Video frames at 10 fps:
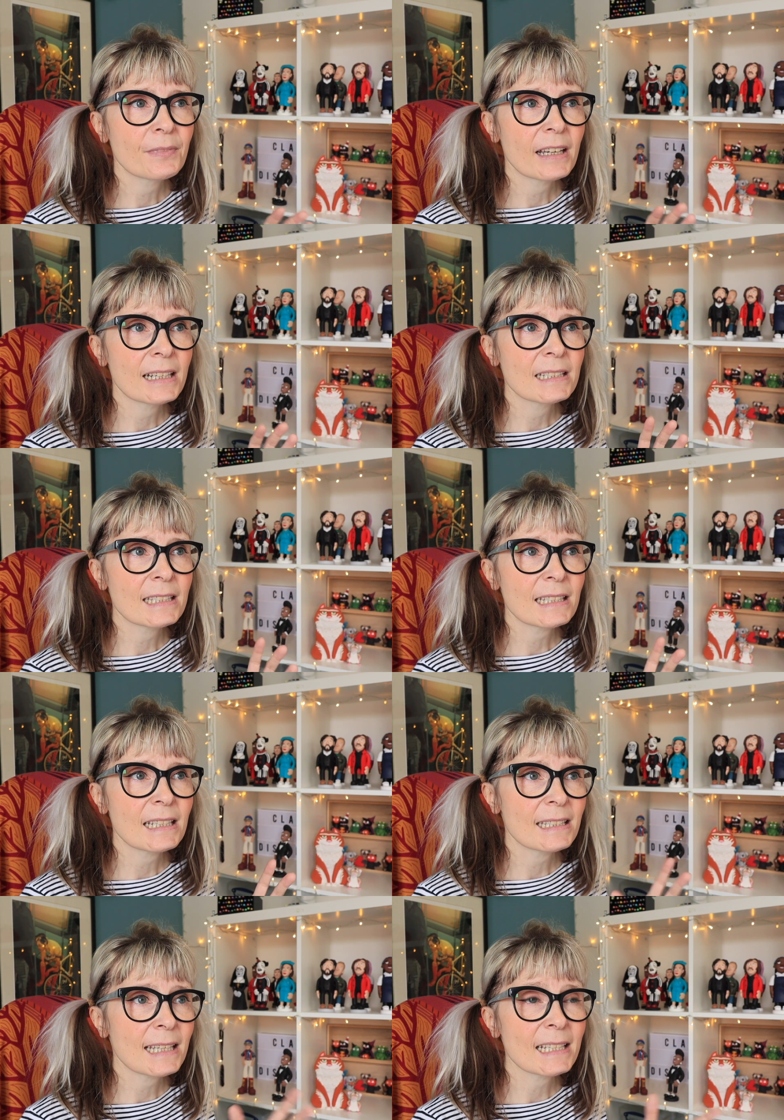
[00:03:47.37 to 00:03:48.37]
And
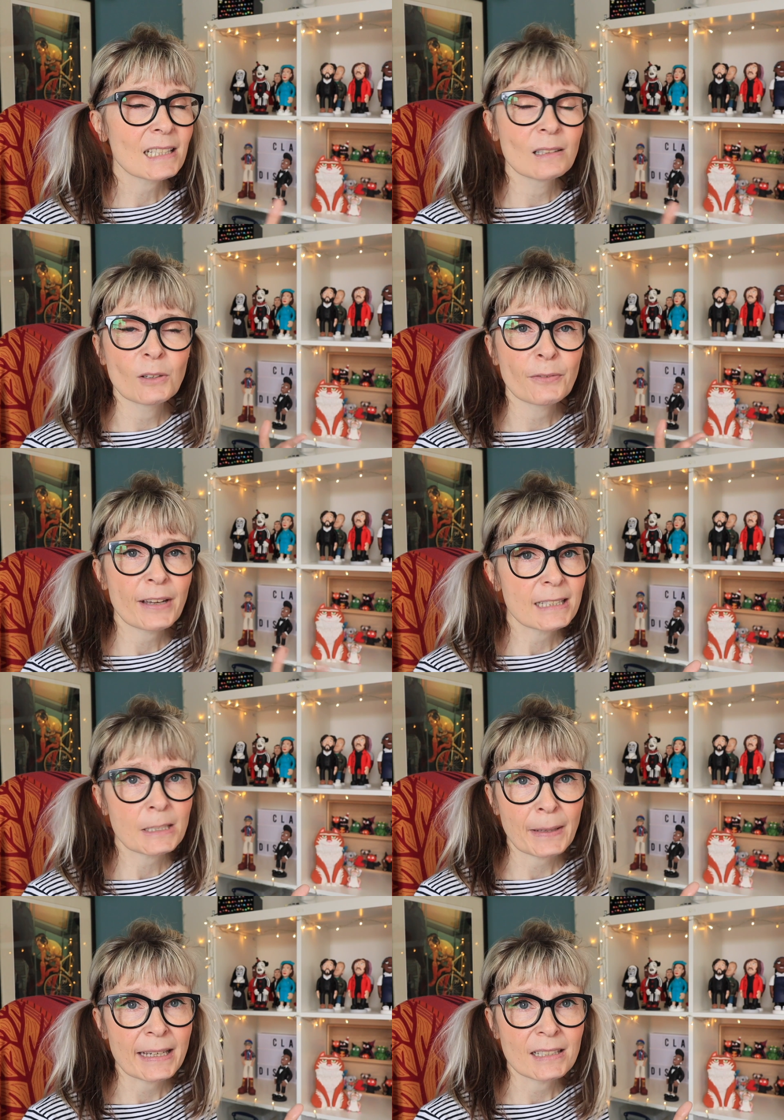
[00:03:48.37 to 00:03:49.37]
it takes a lot of
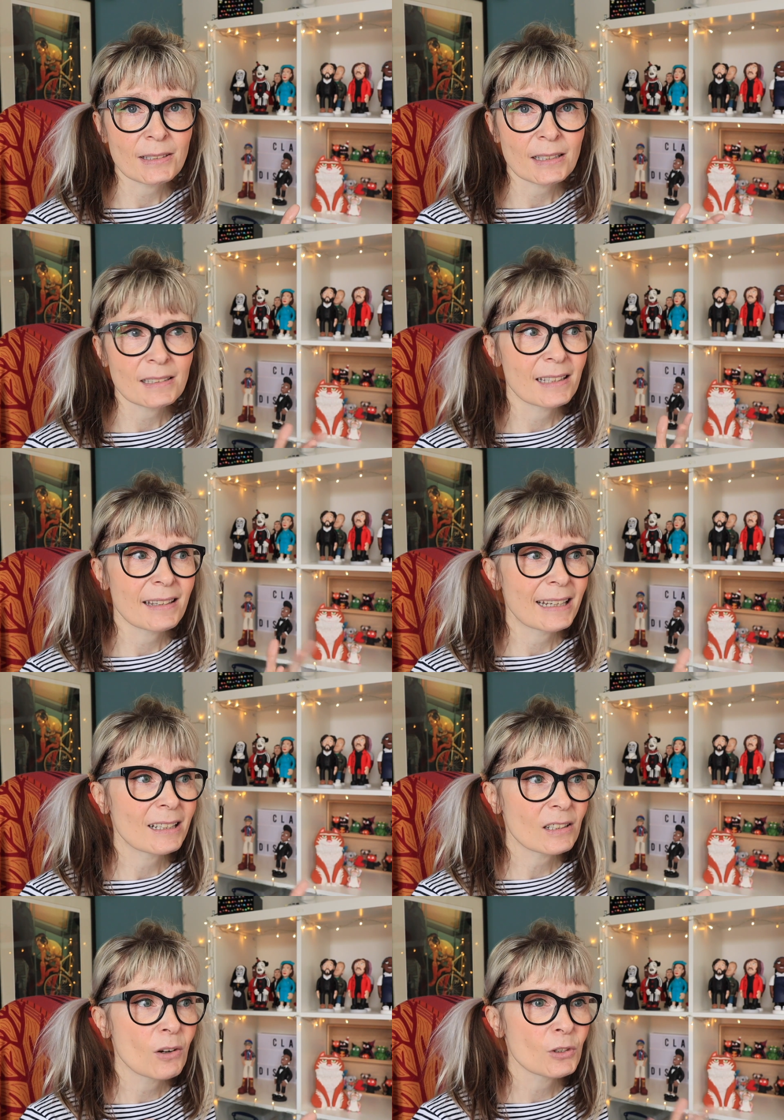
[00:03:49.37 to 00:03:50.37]
headspace to
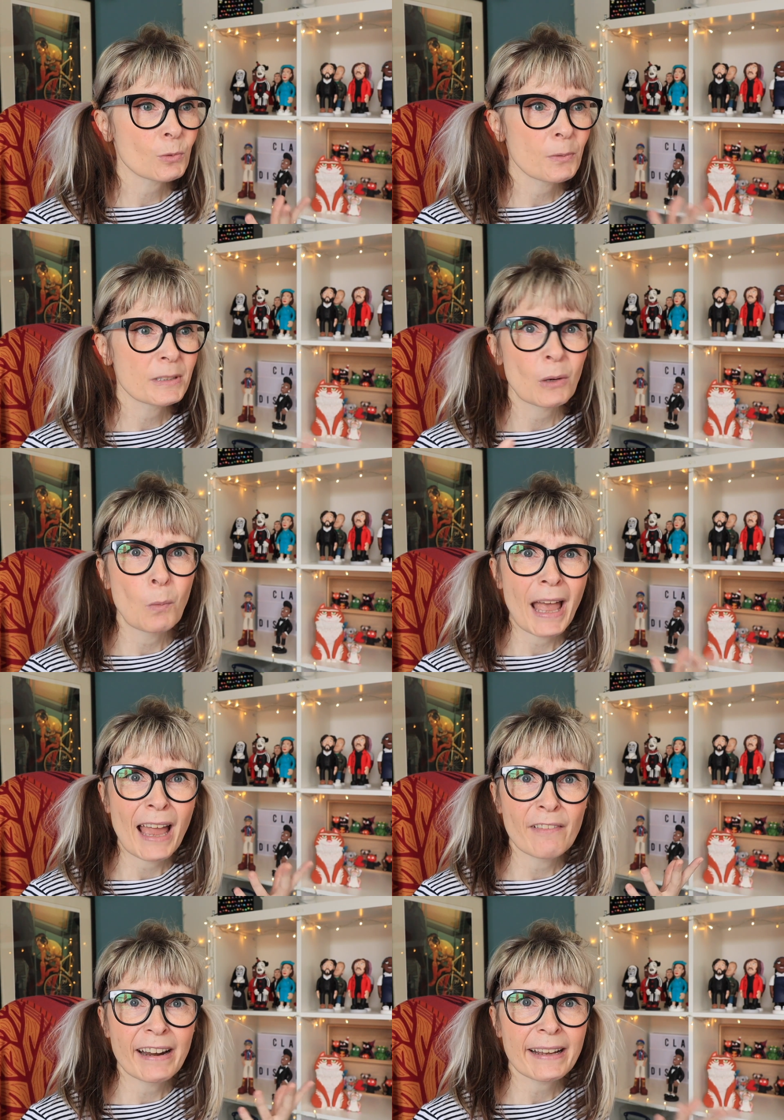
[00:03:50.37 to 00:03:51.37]
think, gosh, what was I
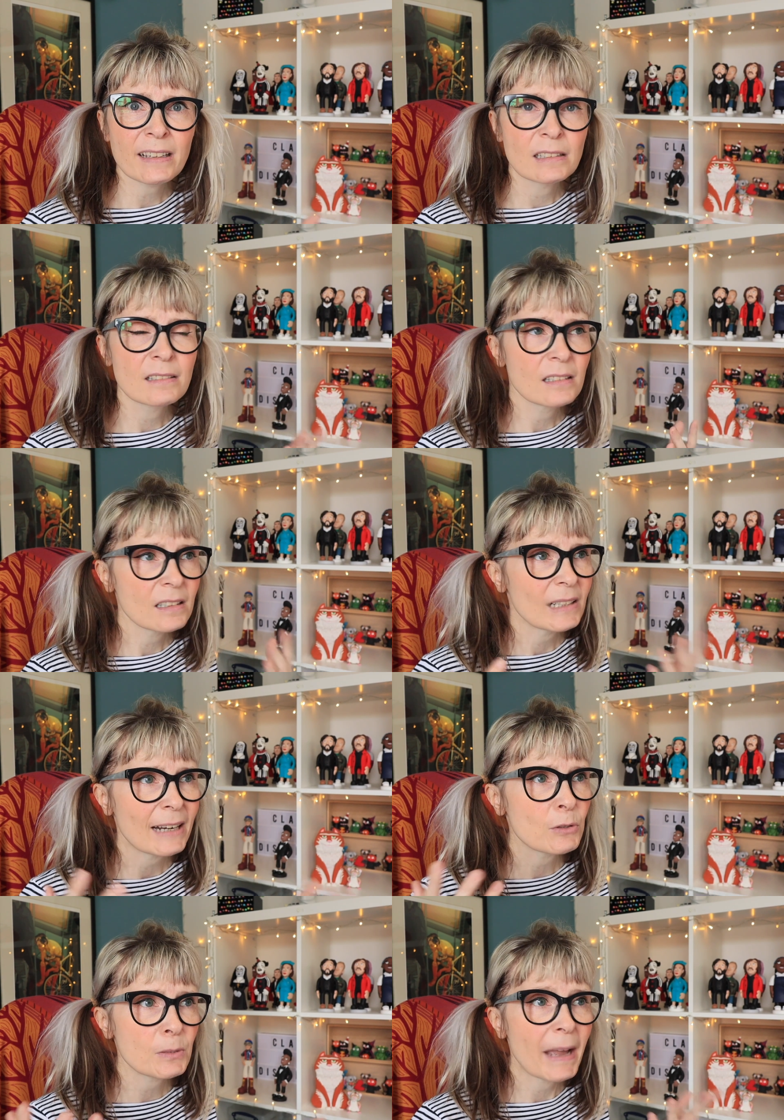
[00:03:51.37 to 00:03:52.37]
wearing and
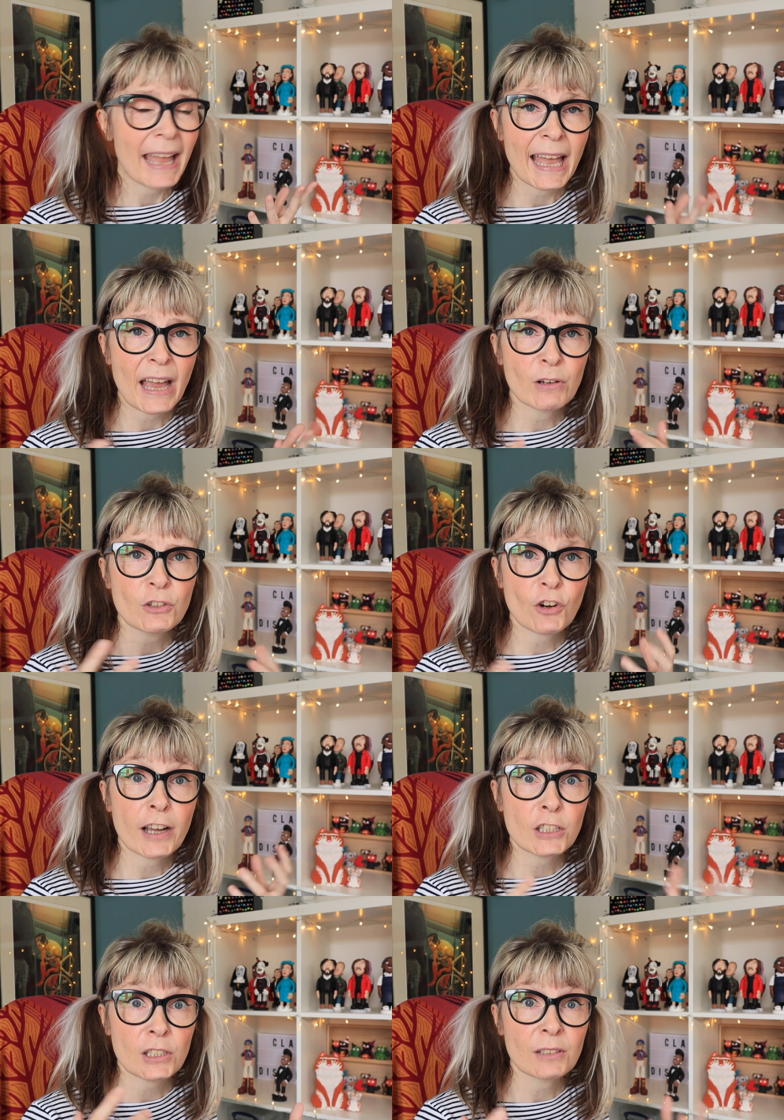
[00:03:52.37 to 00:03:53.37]
how was my hair, and
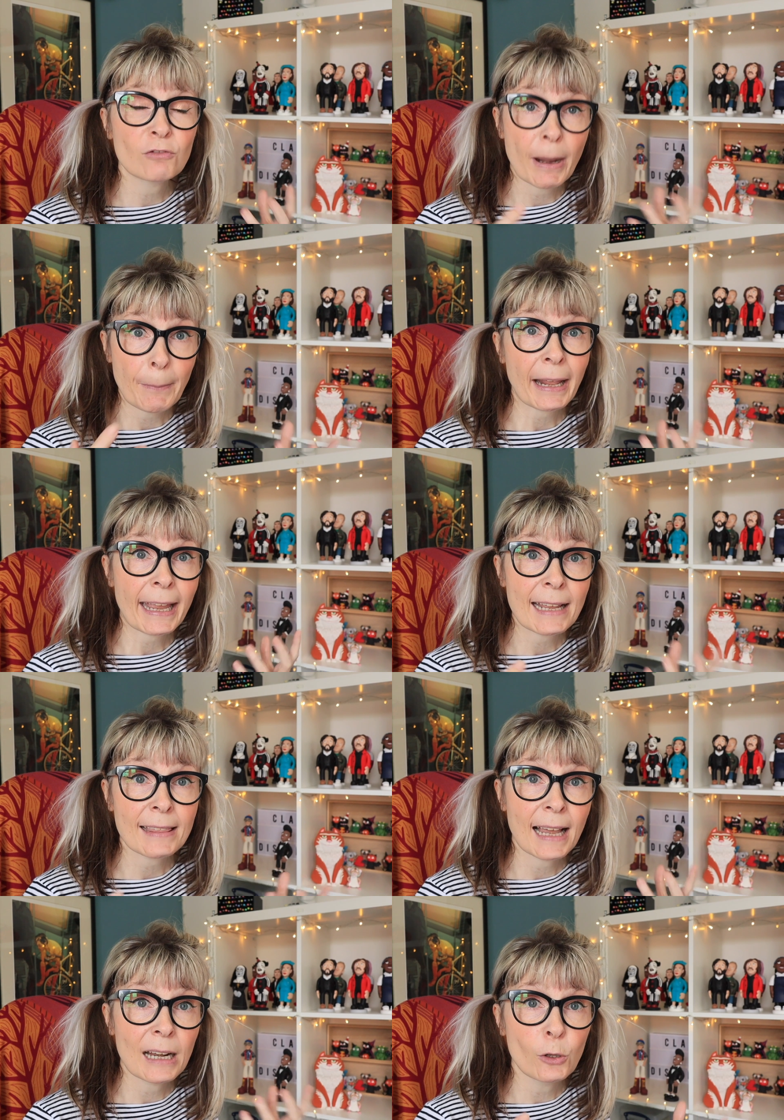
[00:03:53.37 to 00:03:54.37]
trying to replicate
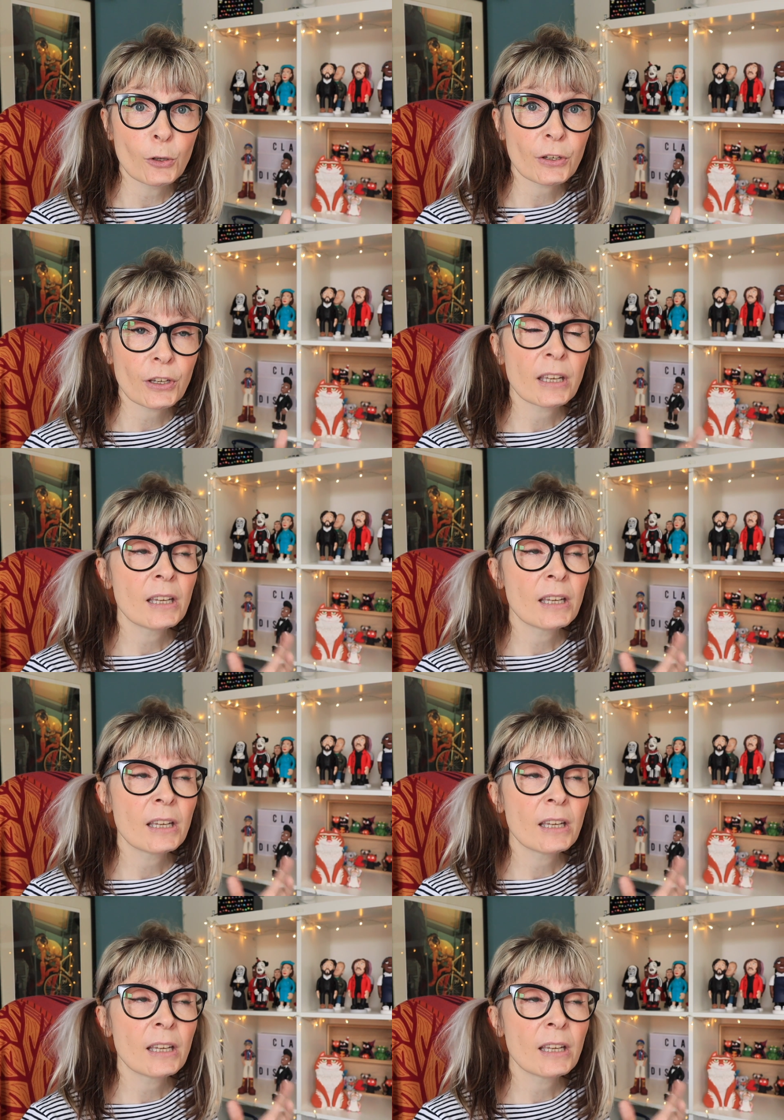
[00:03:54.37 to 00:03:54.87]
that look.